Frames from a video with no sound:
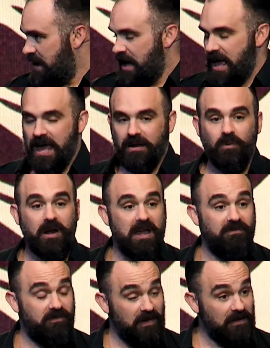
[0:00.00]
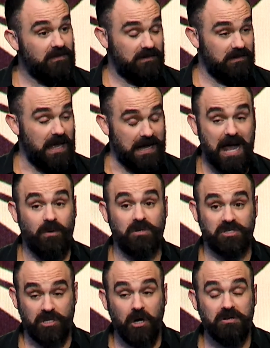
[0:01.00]
And what I felt like I
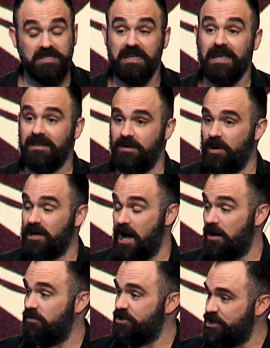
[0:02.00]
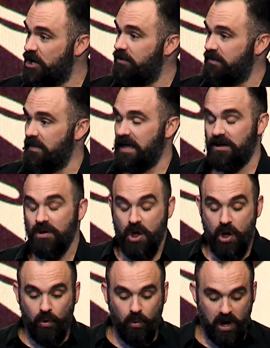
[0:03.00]
was noticing and what God was showing me
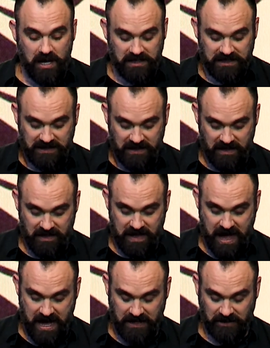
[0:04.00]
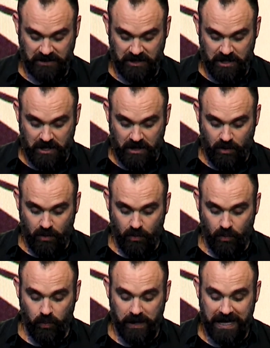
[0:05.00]
was that
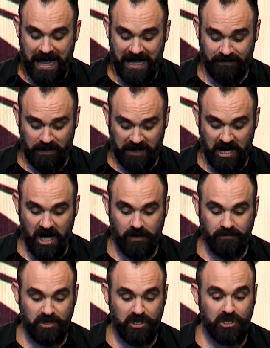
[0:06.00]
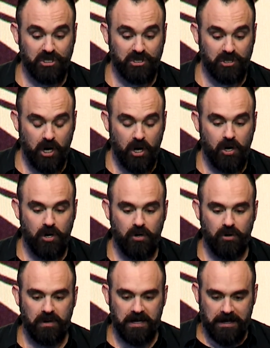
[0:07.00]
we had become
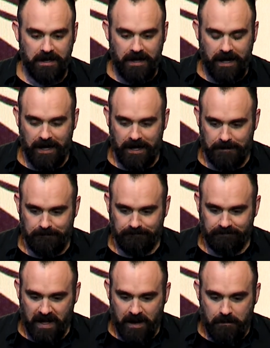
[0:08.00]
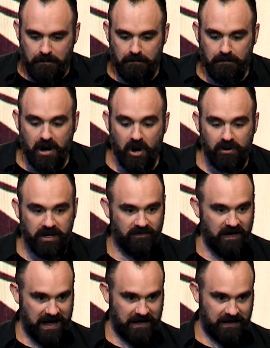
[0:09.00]
so
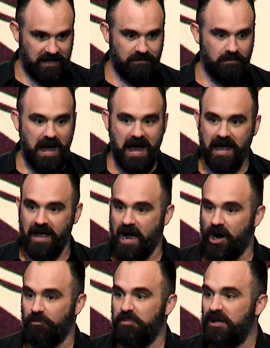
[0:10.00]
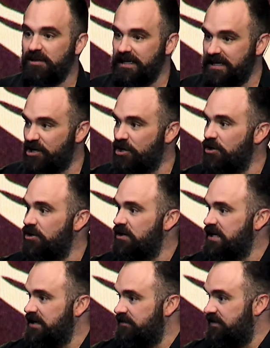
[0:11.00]
motivated by our political
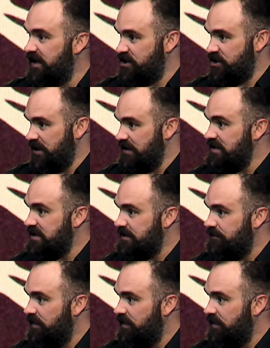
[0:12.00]
convictions